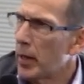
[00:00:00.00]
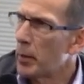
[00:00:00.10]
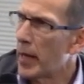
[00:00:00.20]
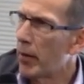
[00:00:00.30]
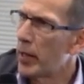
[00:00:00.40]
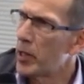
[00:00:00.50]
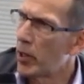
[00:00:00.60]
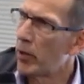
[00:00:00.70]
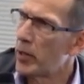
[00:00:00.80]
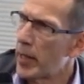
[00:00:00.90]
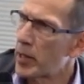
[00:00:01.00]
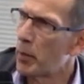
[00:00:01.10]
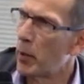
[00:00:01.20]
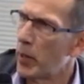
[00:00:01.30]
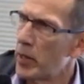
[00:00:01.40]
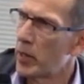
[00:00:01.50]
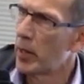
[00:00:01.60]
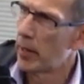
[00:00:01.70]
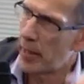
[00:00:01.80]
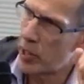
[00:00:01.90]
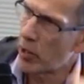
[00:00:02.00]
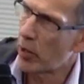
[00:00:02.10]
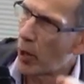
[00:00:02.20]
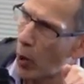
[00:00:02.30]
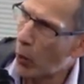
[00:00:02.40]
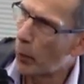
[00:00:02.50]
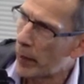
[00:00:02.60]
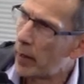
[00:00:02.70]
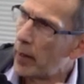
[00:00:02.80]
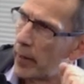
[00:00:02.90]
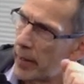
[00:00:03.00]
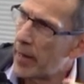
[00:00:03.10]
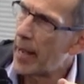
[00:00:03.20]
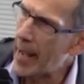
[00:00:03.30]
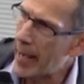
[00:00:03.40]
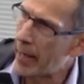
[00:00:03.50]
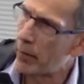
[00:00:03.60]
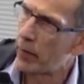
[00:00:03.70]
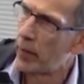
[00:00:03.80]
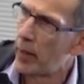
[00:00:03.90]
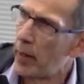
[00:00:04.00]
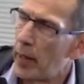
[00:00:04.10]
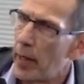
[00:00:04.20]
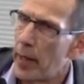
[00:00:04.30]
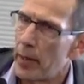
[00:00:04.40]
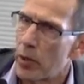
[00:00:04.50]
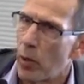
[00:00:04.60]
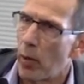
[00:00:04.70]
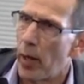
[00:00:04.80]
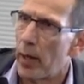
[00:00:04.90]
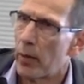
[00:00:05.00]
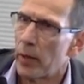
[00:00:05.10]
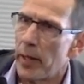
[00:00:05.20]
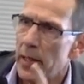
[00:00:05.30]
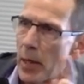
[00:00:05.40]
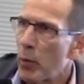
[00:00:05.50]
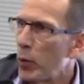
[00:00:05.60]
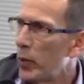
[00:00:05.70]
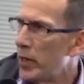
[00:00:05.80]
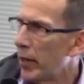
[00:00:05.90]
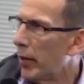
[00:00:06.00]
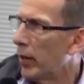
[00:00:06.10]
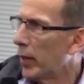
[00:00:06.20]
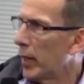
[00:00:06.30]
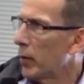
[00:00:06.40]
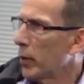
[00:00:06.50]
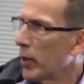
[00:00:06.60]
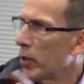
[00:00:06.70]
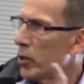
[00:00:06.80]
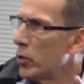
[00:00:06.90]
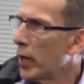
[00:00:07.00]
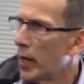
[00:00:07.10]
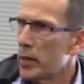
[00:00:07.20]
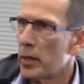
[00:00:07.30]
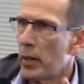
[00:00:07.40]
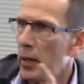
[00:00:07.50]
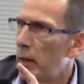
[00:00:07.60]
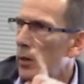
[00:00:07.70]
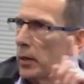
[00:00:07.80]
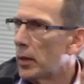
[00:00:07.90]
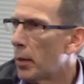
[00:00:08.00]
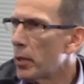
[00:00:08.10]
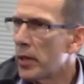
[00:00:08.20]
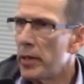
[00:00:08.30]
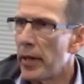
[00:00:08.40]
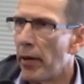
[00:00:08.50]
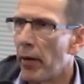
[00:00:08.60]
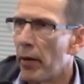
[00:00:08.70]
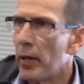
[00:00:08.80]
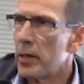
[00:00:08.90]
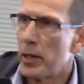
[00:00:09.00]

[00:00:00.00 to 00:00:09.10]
they come down and they share their testimonies. They share the hope that they have. And so the next time we do a dinner, I want to encourage you guys, come to the dinner,